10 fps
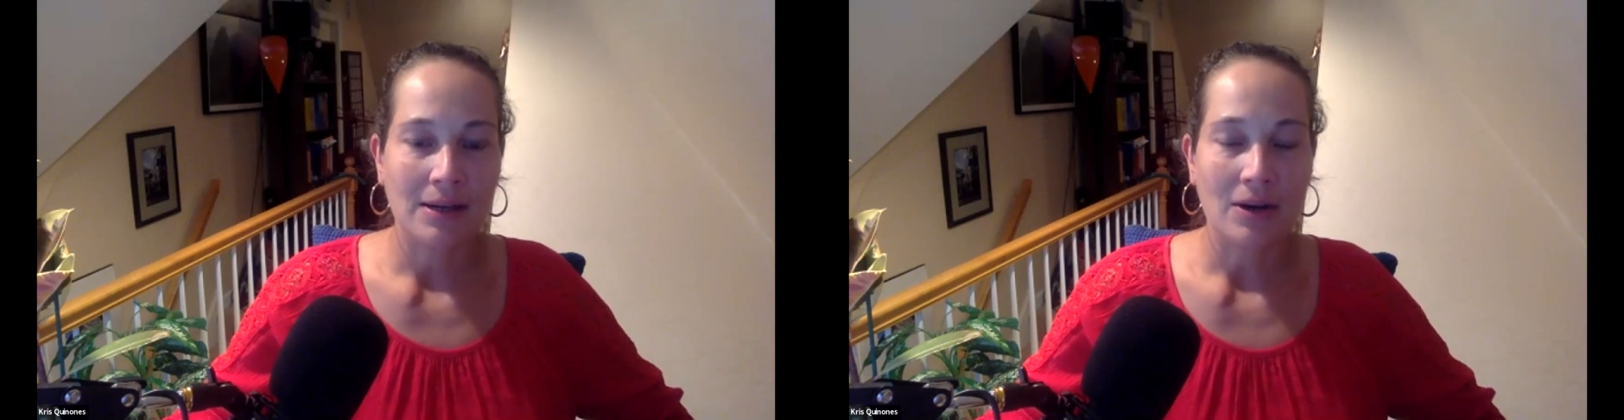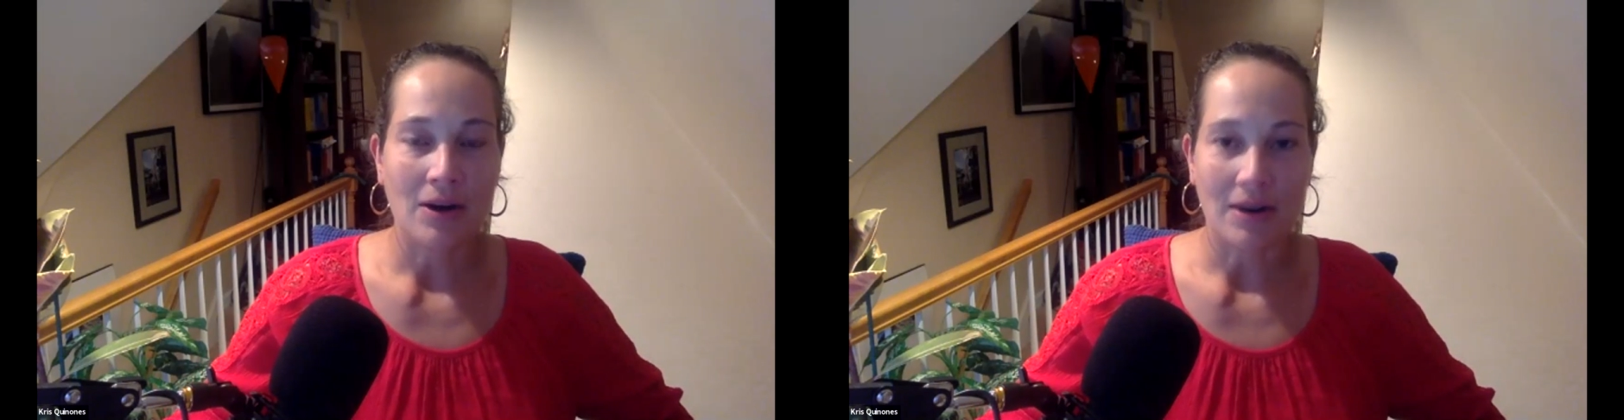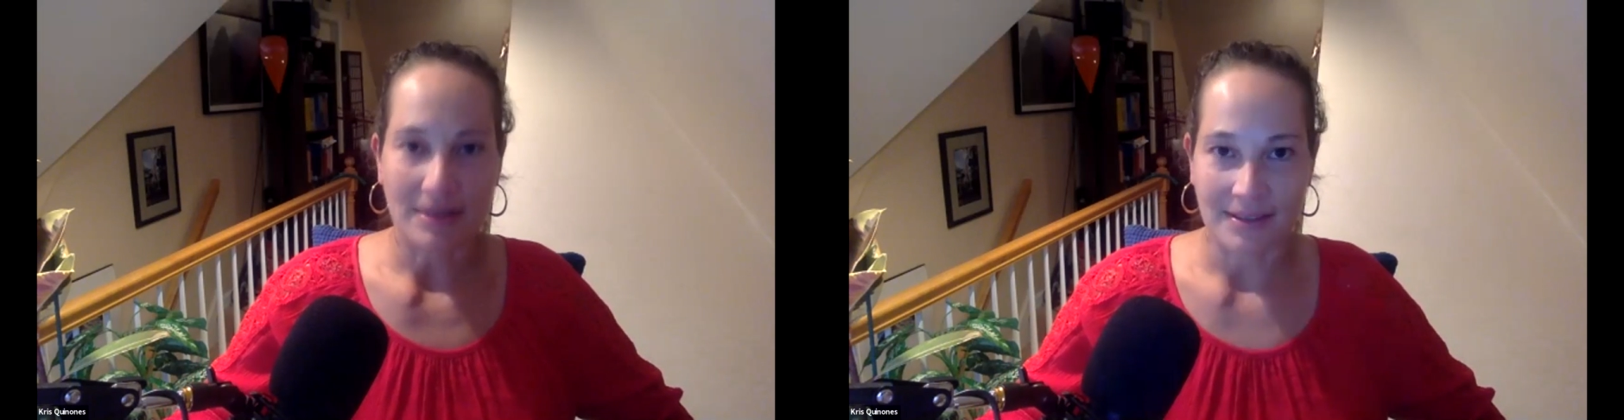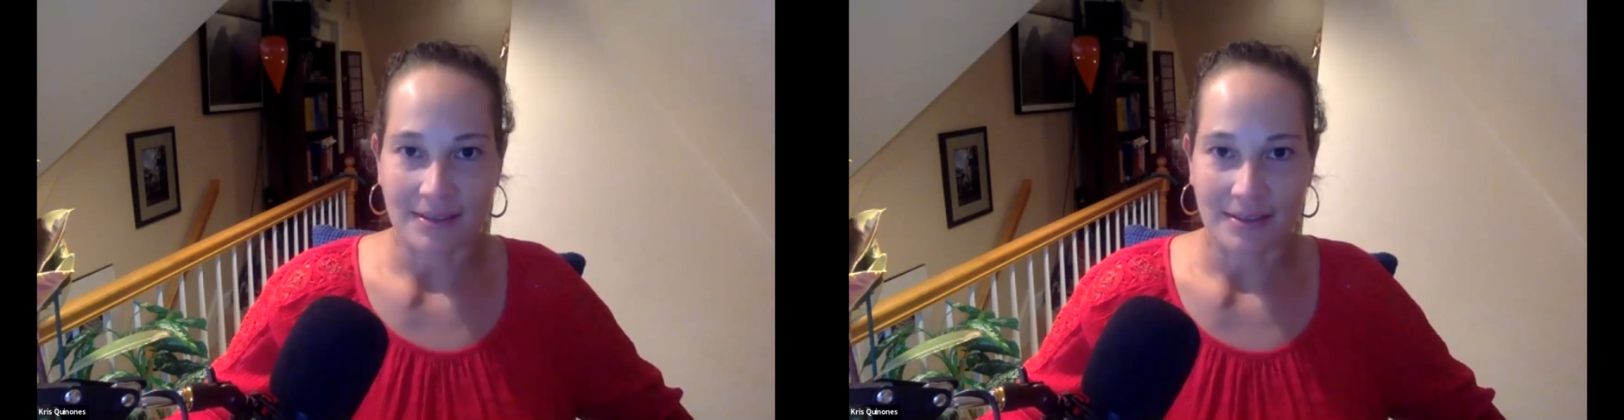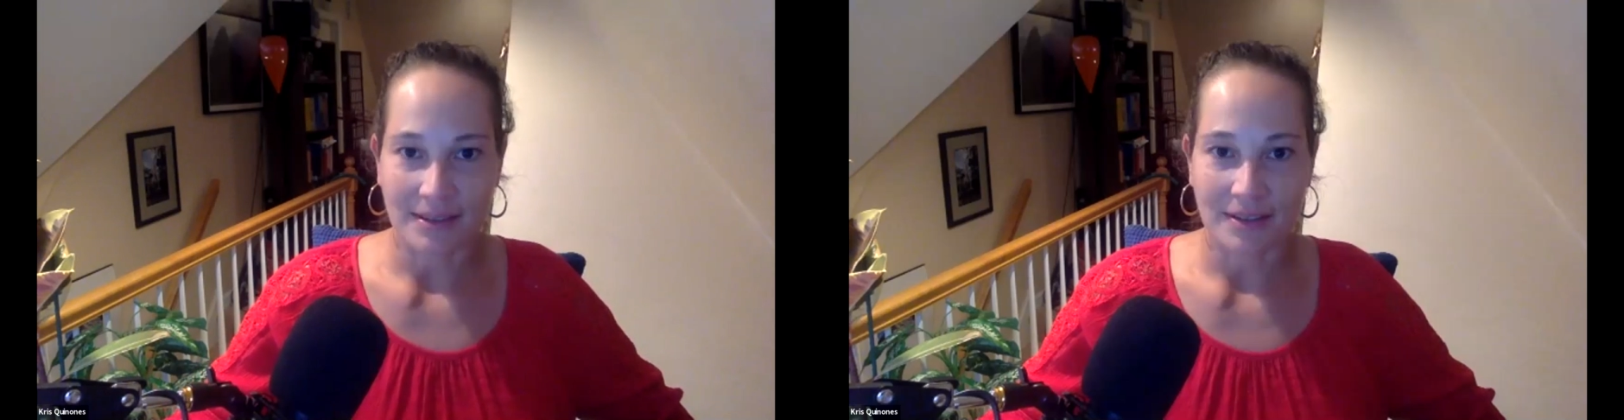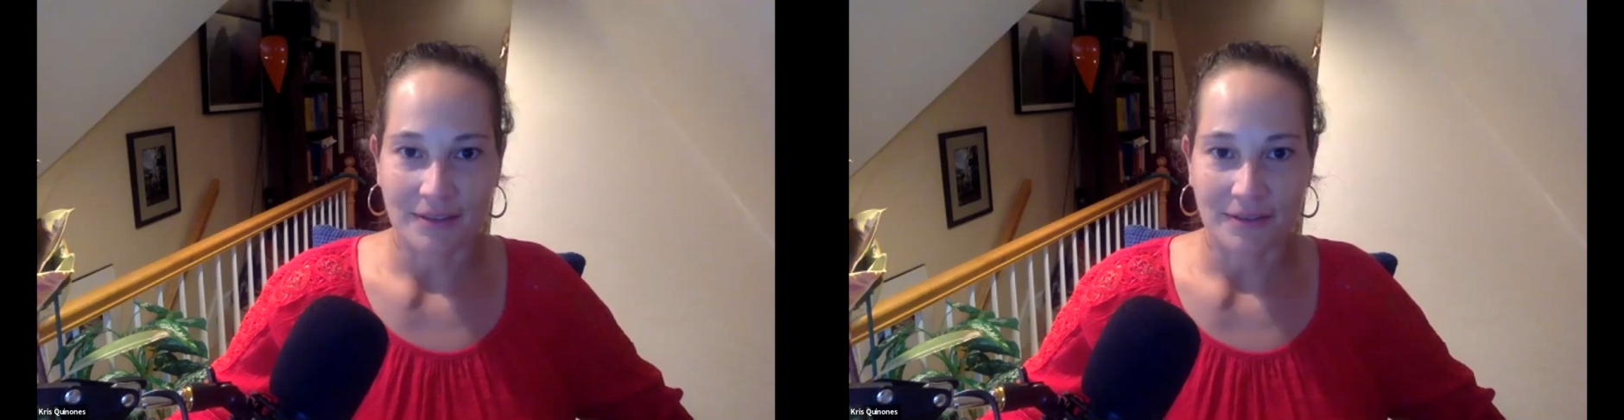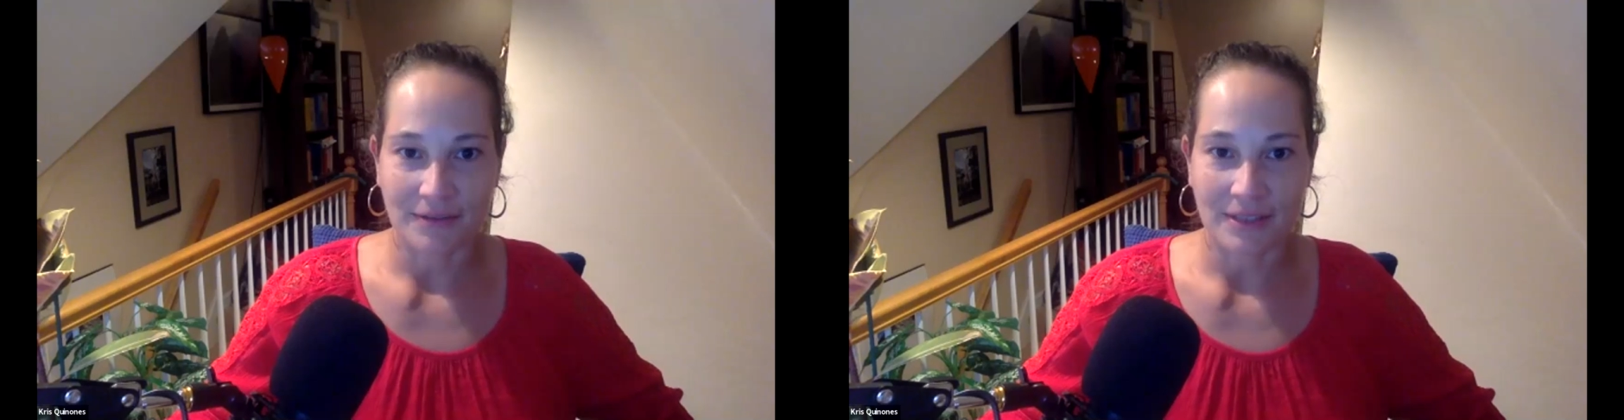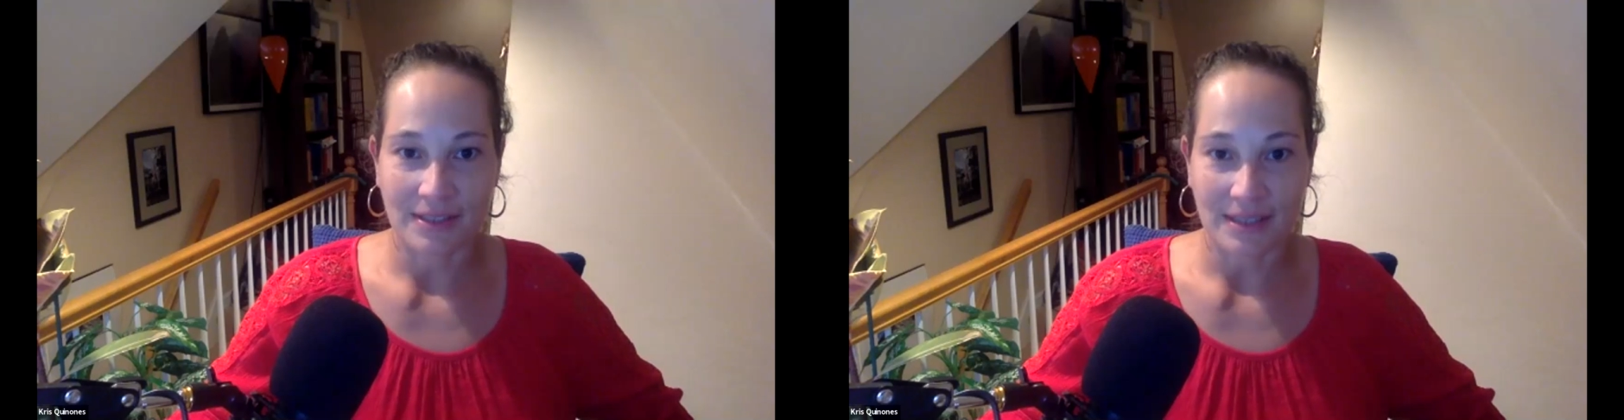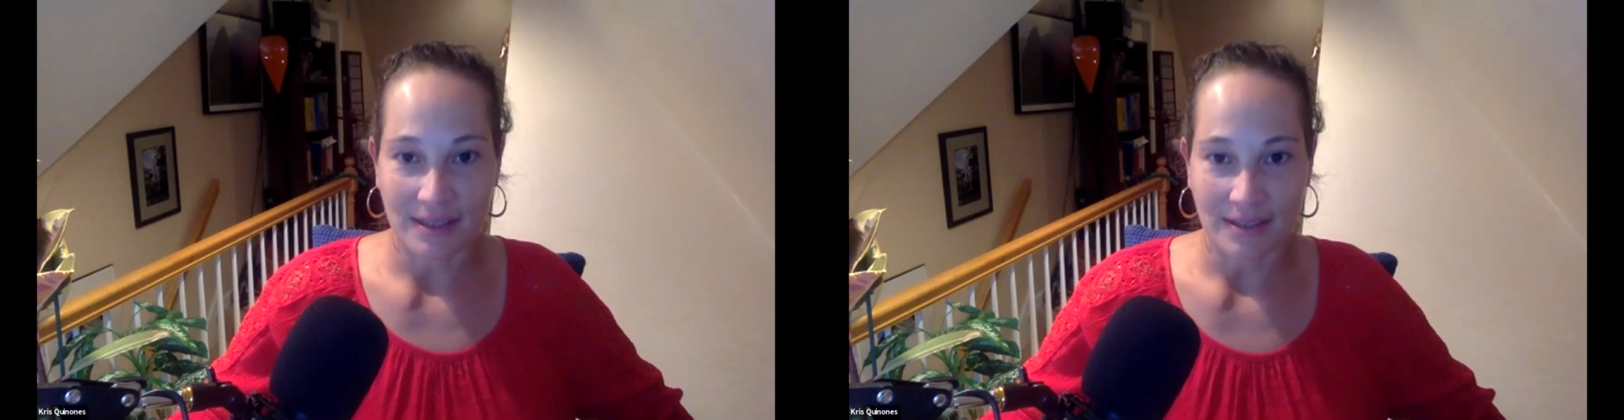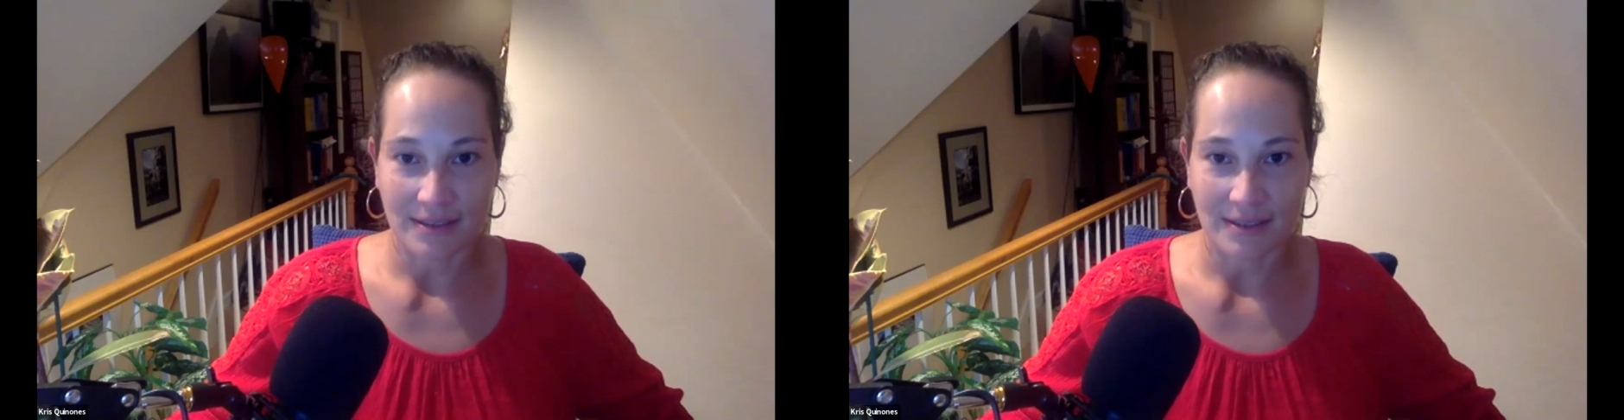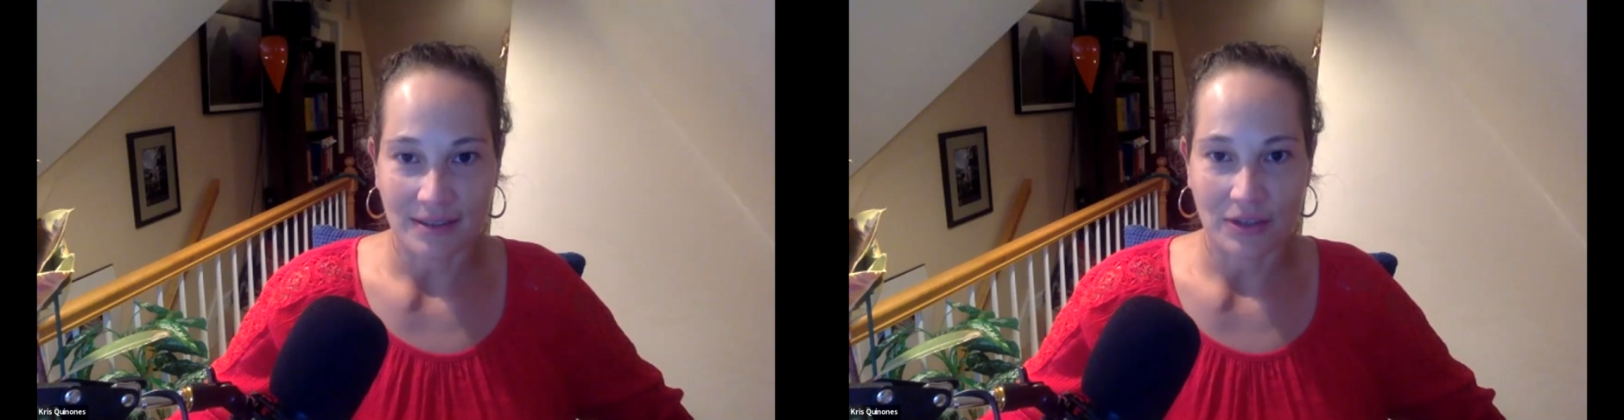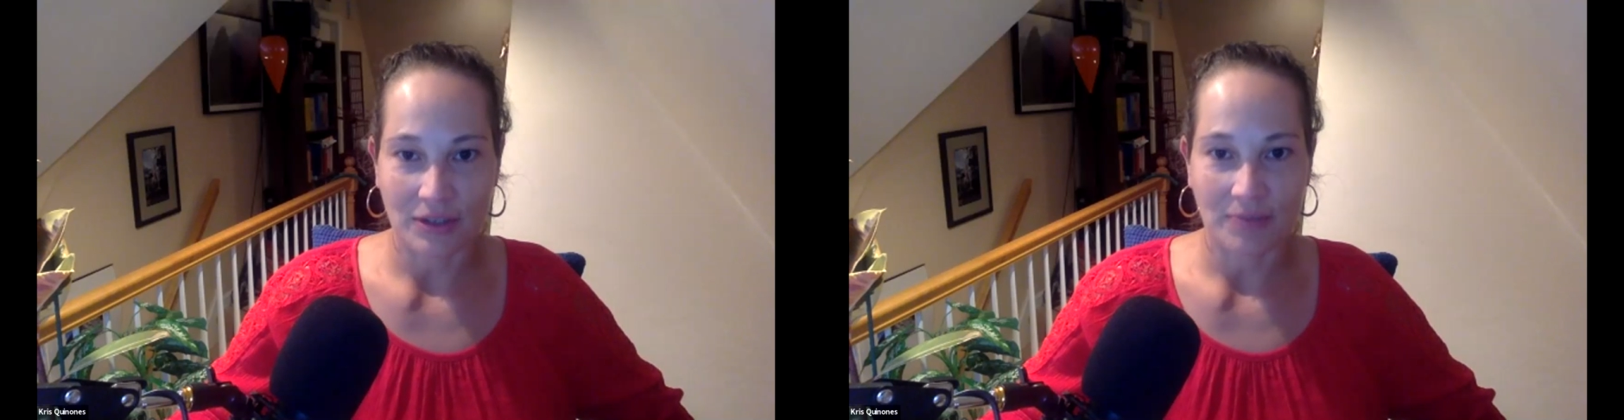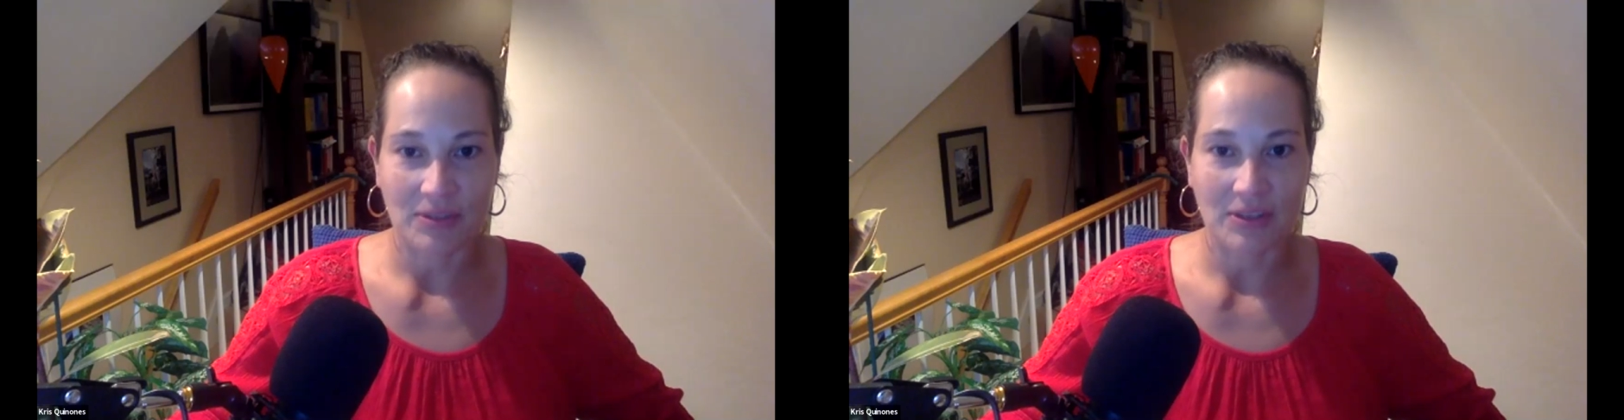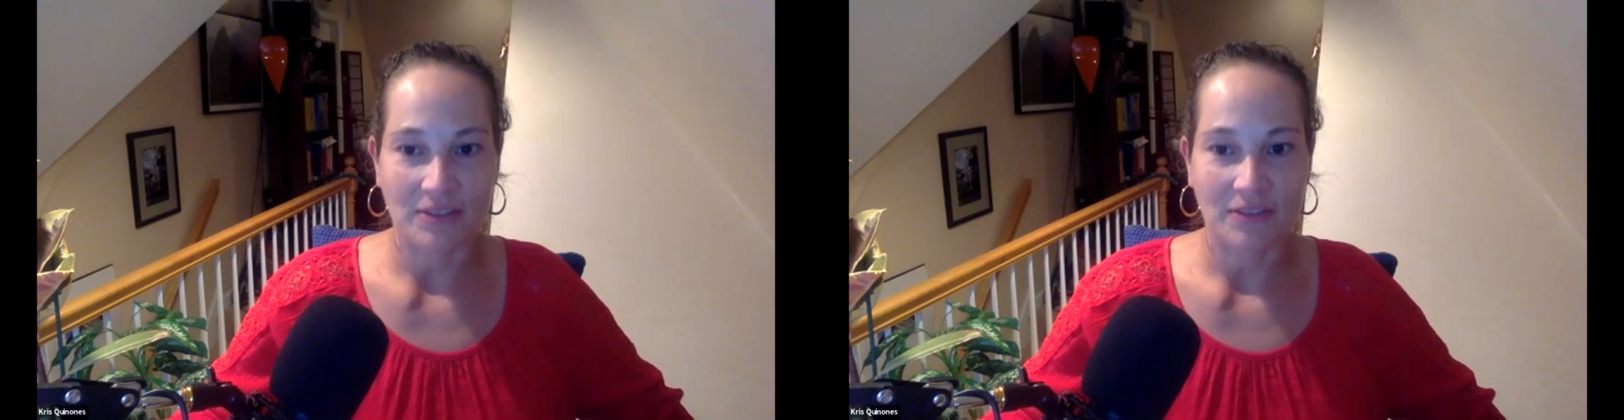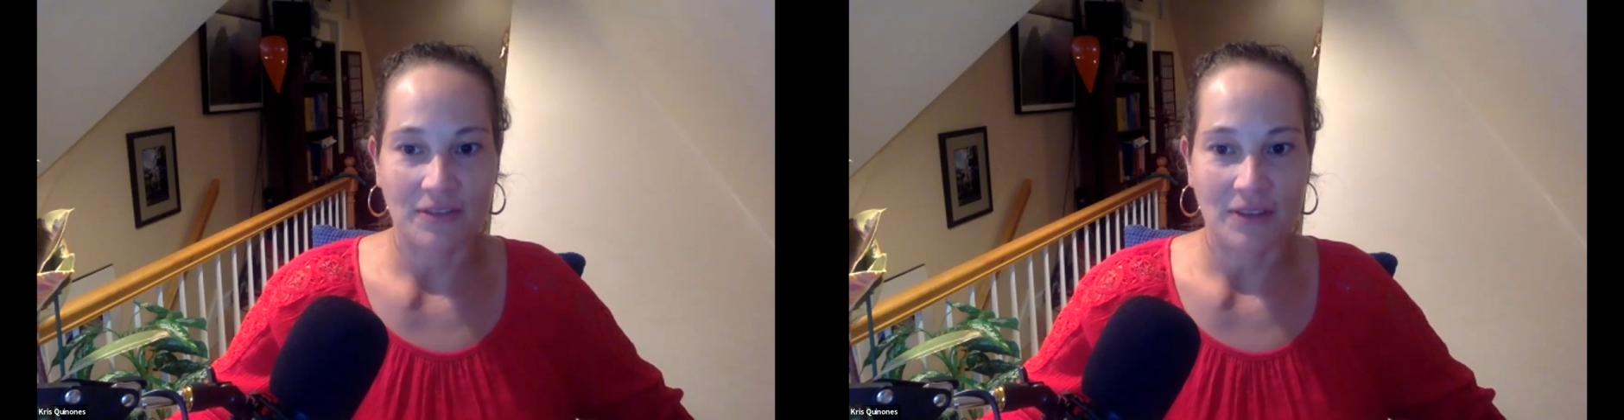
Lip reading: causes of disease in terms of